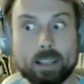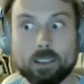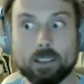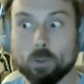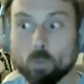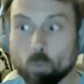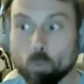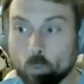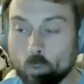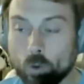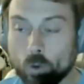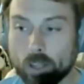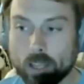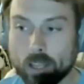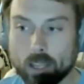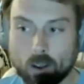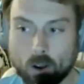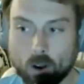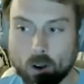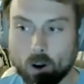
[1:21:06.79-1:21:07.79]
a
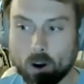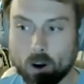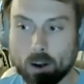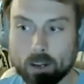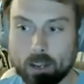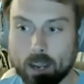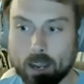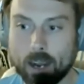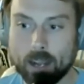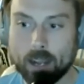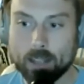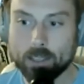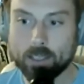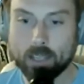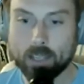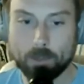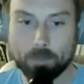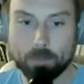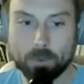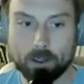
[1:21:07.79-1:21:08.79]
really hard
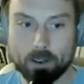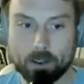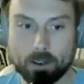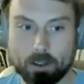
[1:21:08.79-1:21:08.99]
concept